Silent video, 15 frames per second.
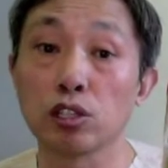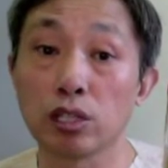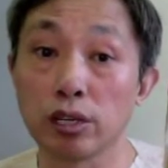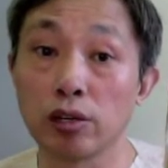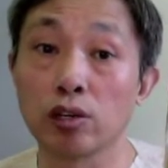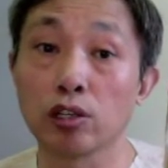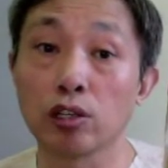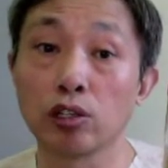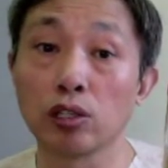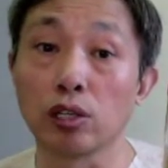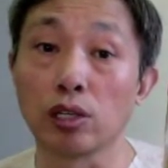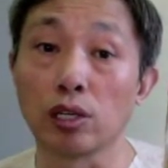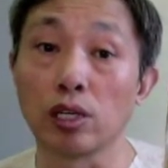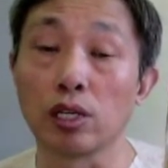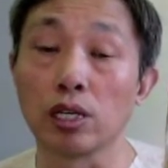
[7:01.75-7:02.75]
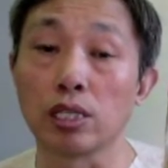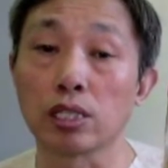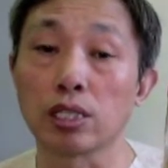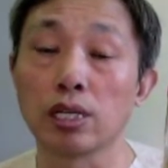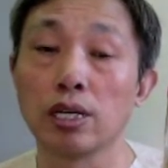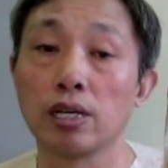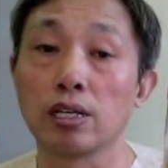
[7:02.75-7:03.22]
they're good artists,
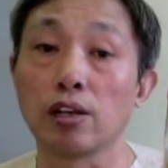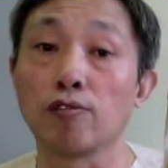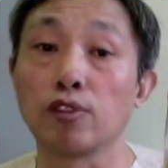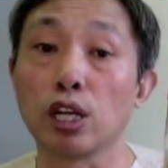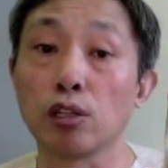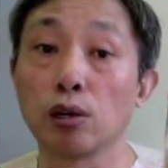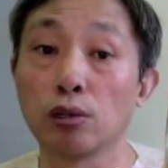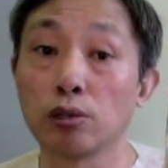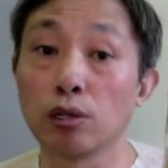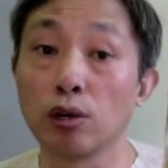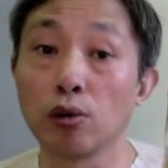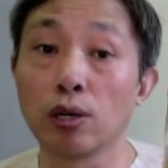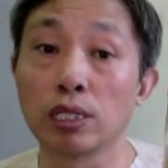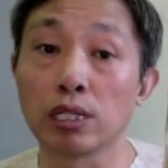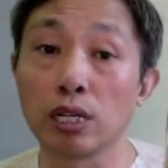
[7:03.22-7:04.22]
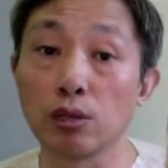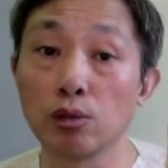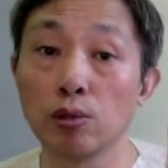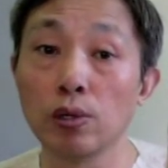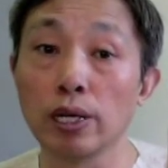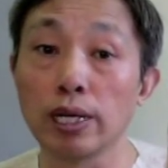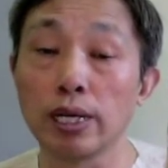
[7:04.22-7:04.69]
if they don't know what they're
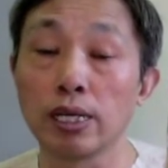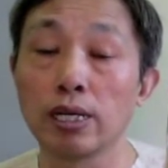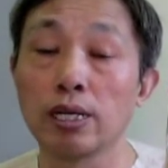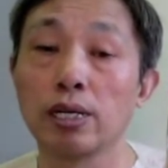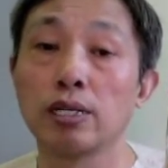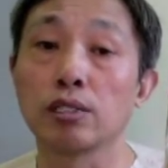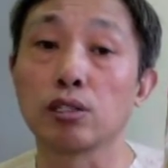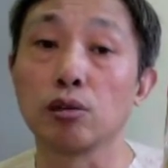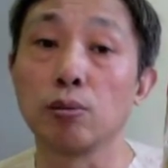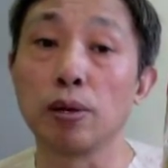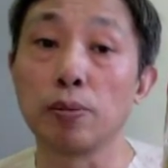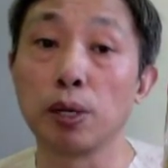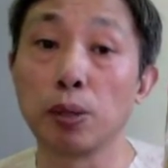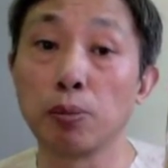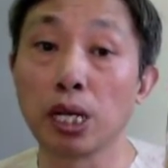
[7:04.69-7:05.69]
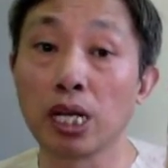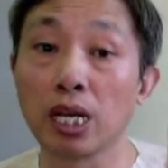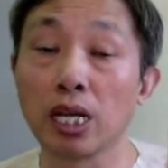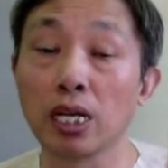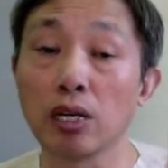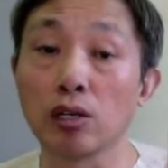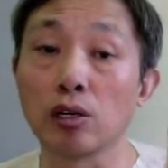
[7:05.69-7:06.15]
doing, so maybe
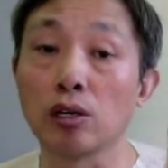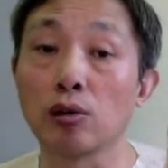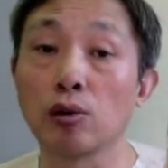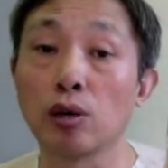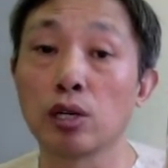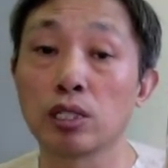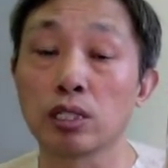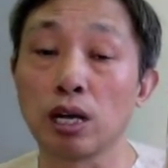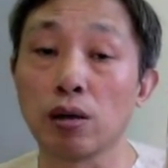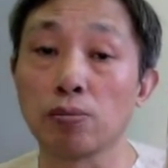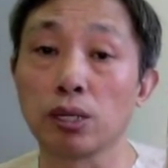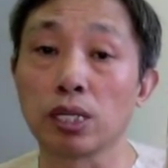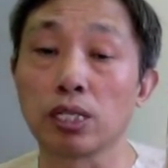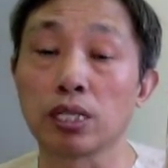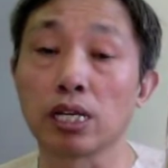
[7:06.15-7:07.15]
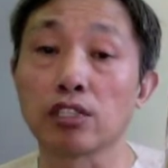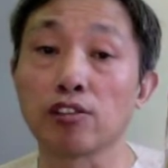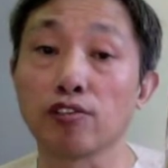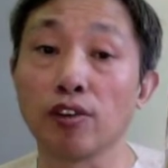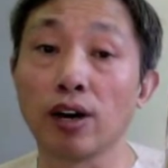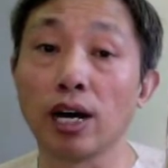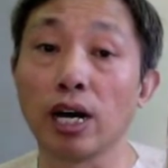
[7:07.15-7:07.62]
beginner or something, that's
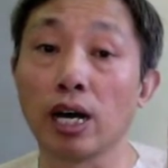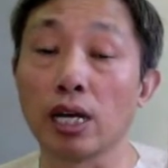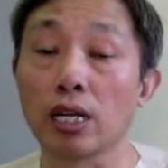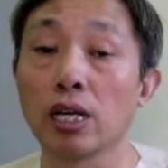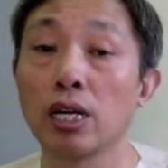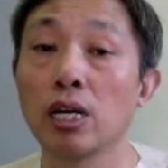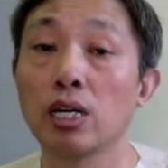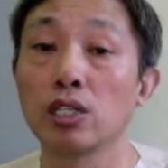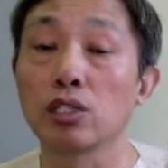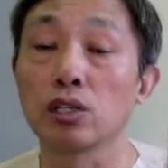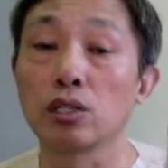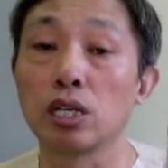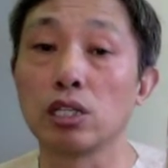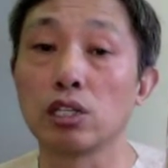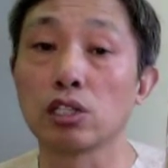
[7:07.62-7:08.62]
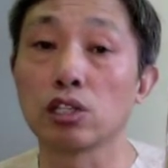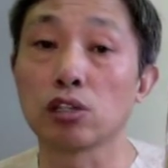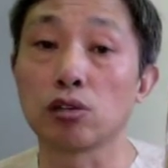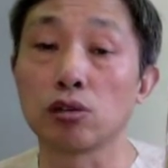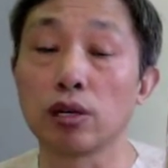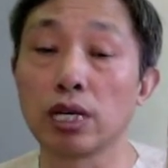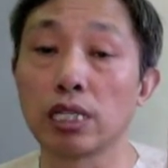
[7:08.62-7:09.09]
fine. So they just
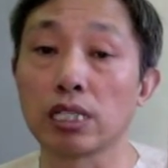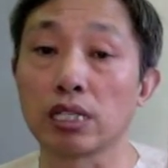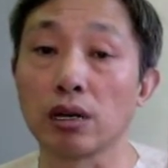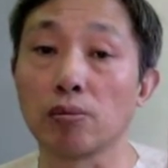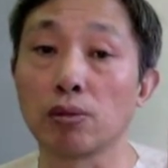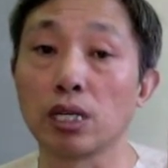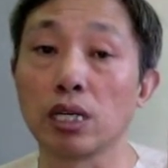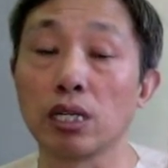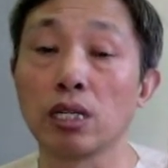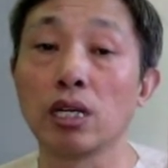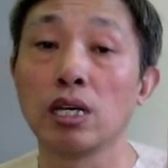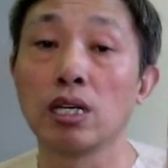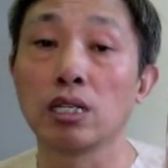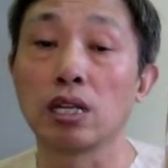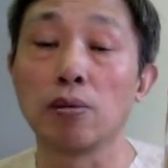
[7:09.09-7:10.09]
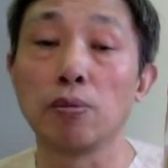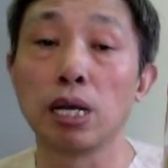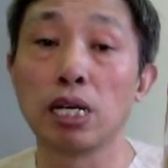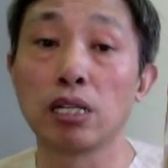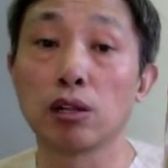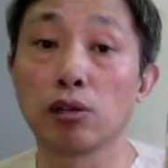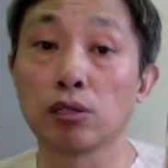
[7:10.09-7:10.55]
create something they
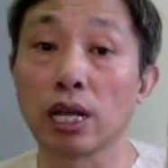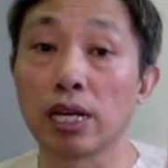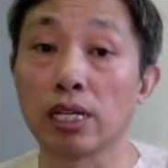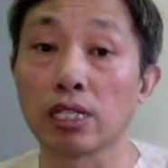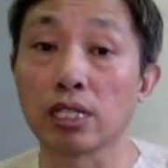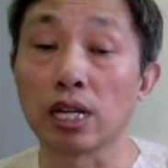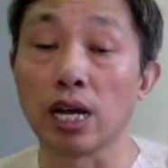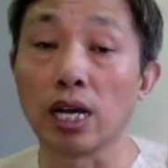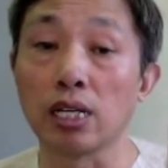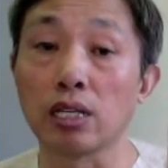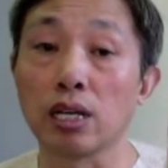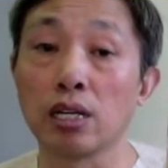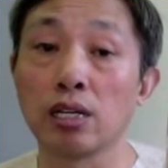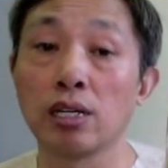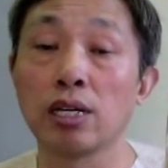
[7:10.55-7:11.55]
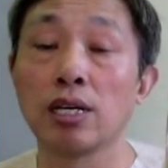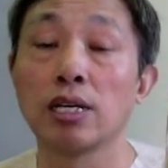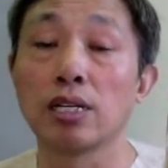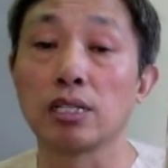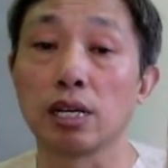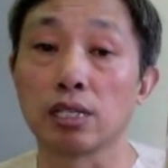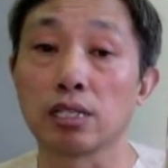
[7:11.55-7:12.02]
may don't understand.
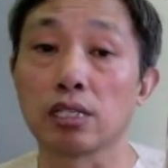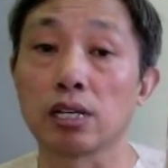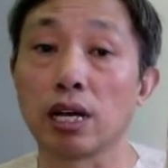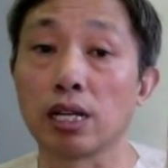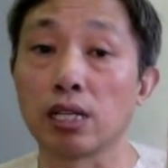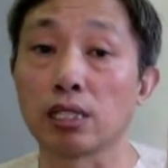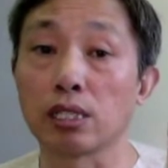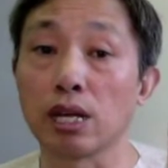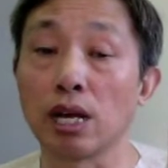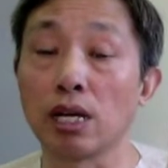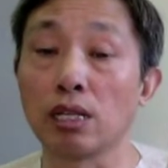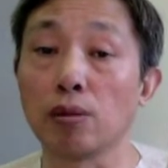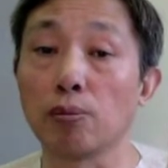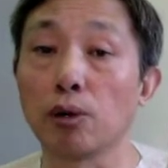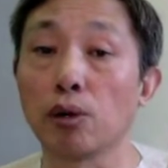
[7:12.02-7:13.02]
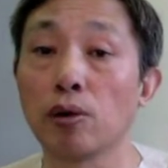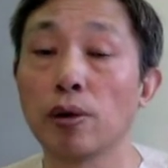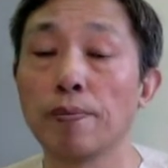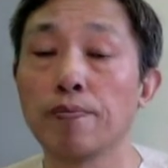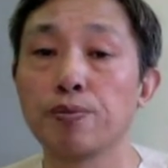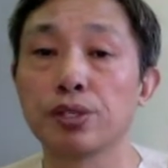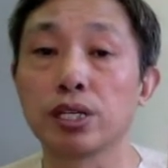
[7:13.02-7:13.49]
That's understandable.
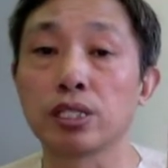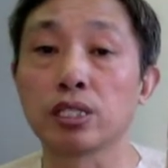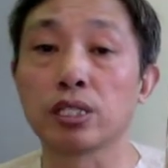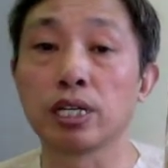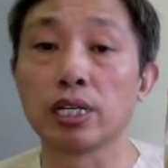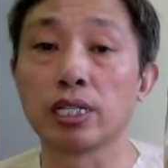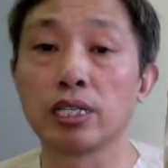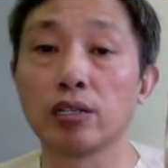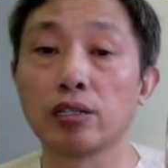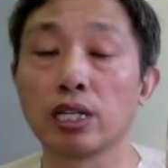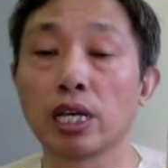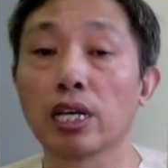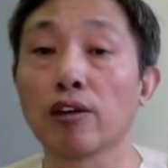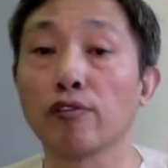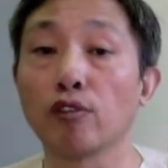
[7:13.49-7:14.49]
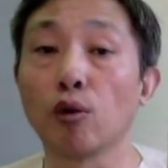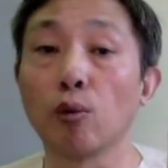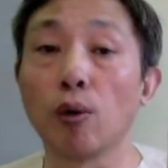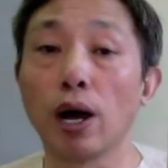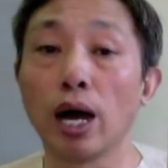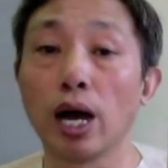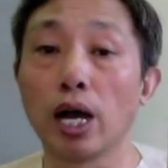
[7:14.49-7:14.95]
Just you take it for a
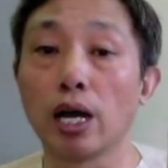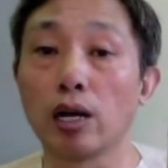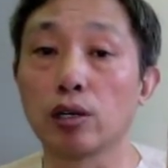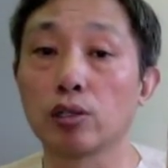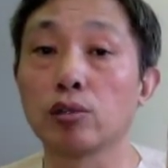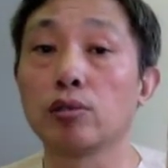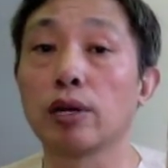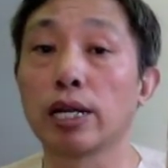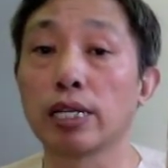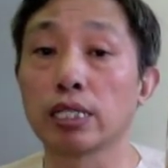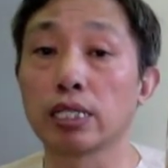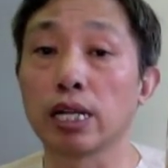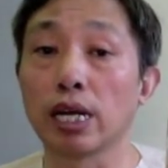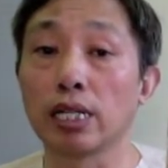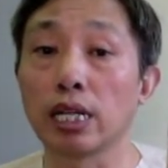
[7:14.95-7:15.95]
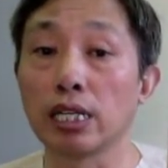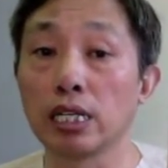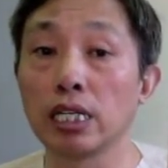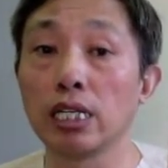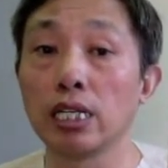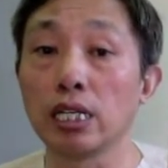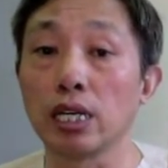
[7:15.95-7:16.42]
while to understand the
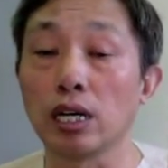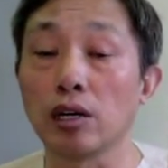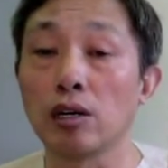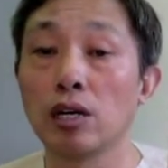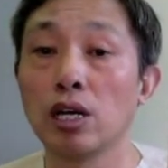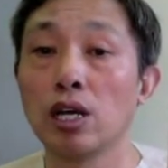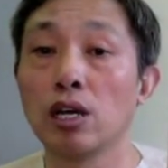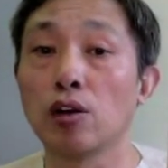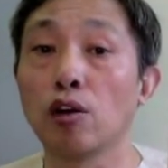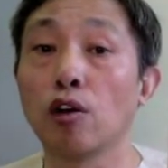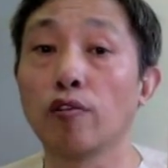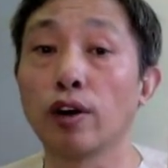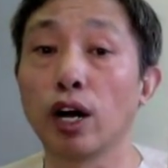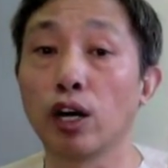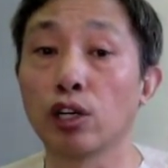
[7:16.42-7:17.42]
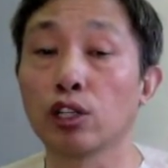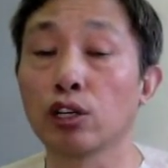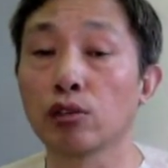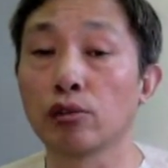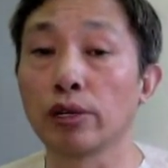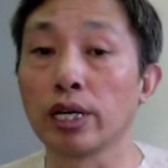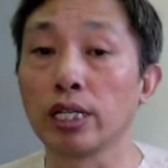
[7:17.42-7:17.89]
detail of how to
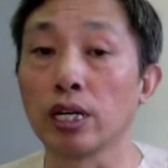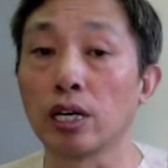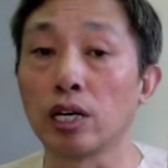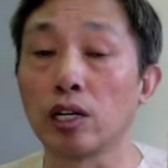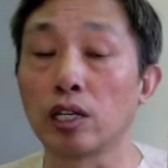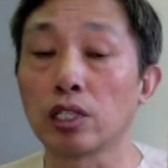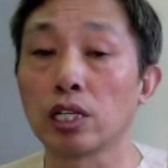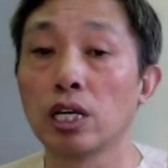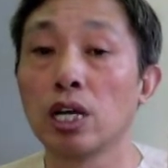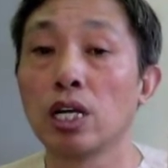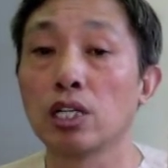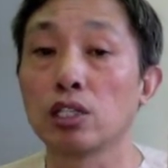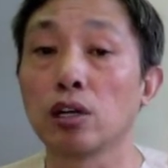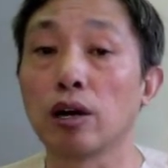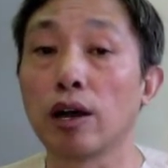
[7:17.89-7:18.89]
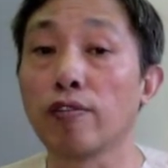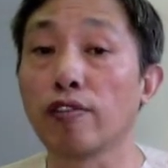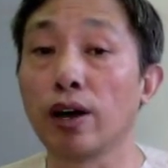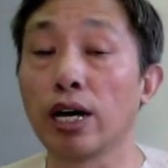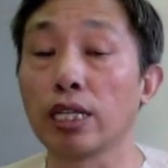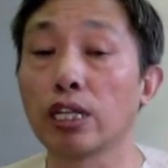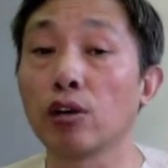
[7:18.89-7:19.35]
create art. So I
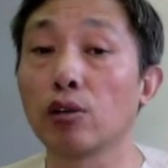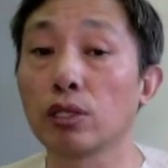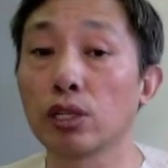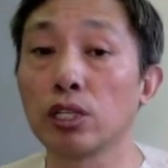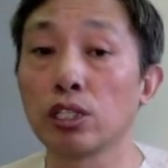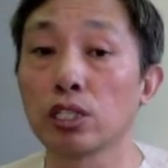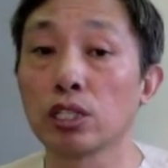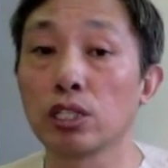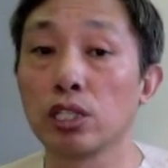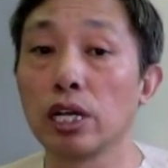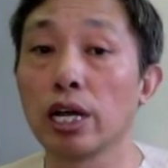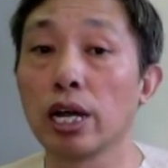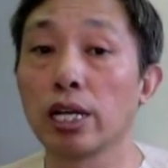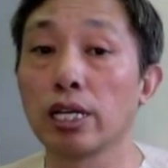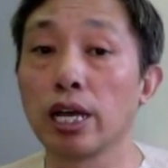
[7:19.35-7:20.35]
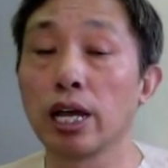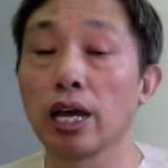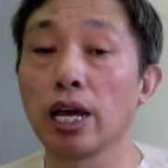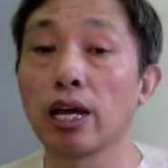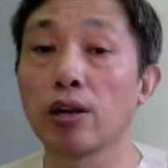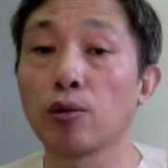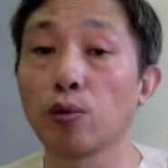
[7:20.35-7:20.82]
find that this yin and
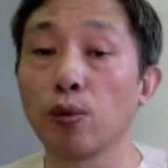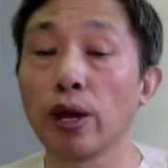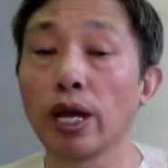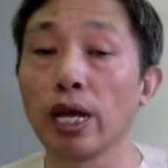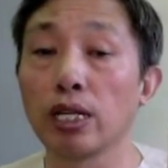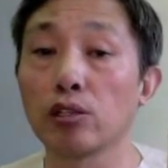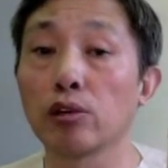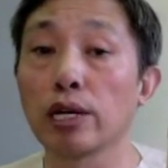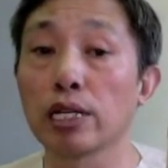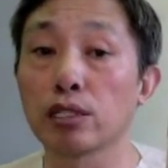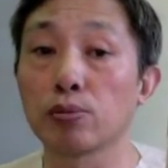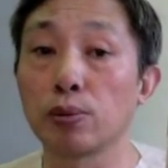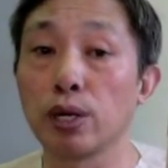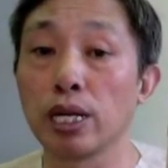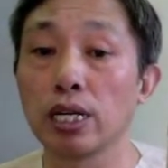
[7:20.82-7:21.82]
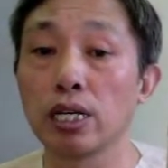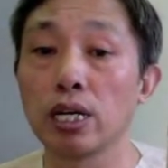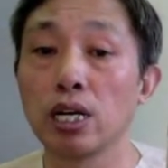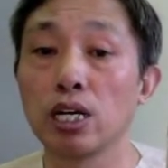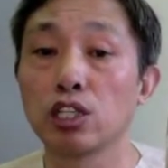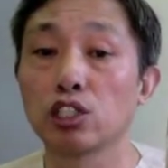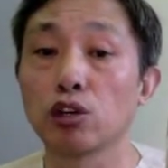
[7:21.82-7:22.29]
yang way to explain,
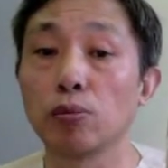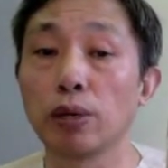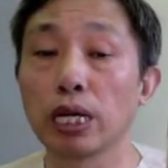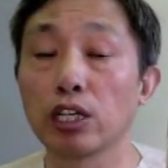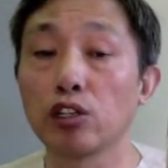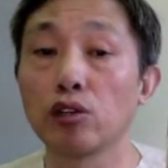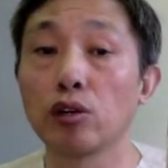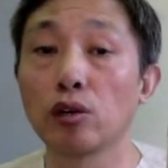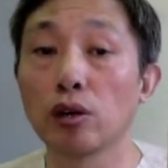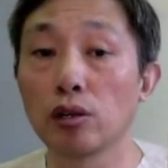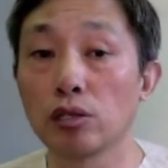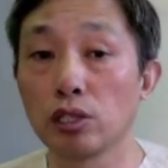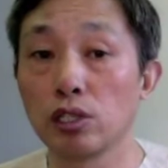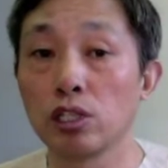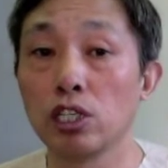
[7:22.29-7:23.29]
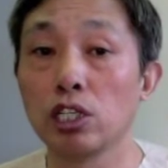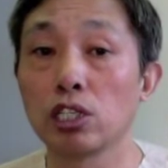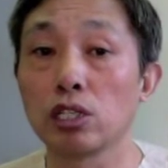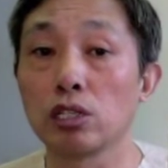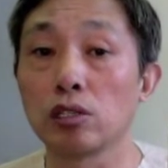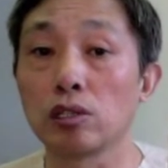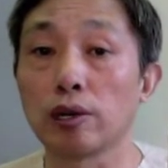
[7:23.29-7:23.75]
so make you
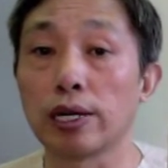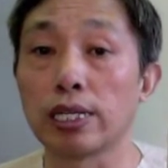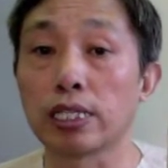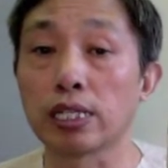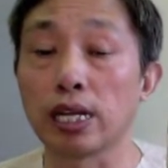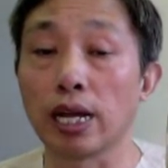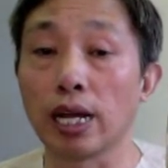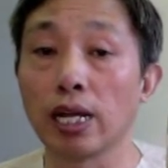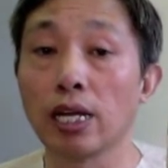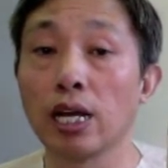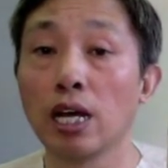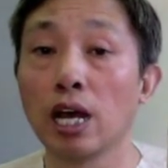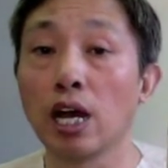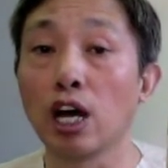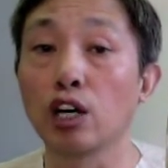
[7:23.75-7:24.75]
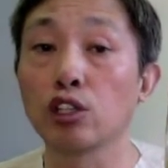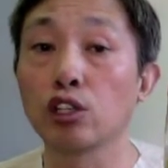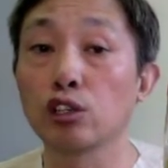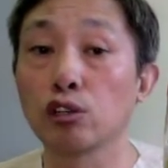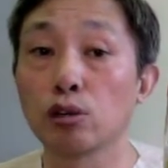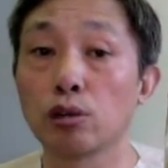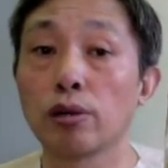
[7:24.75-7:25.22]
easier to understand how
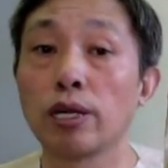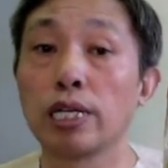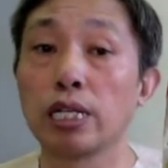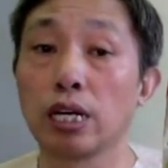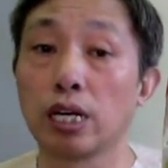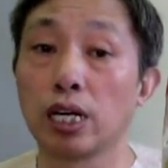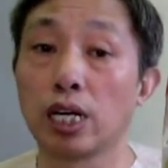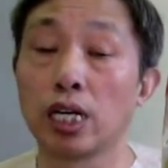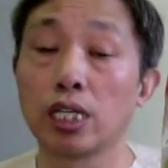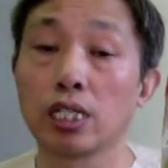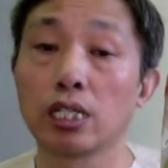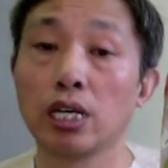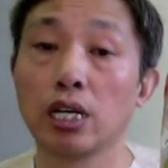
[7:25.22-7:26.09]
to create art